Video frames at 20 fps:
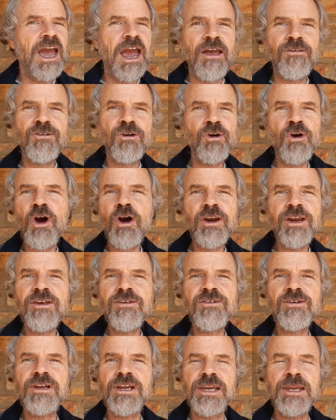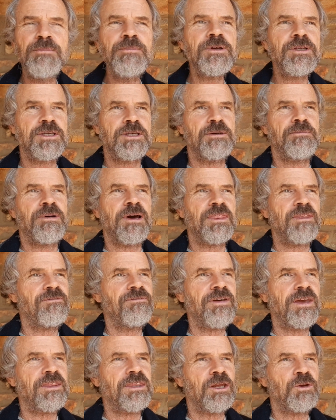And so God isn't limited by the
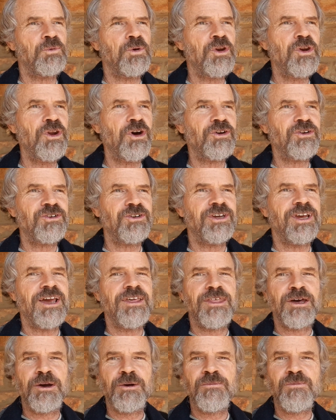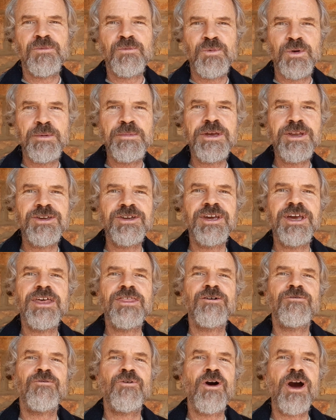fact that we're not together. We meet
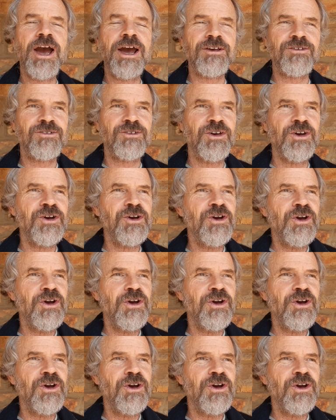together for us.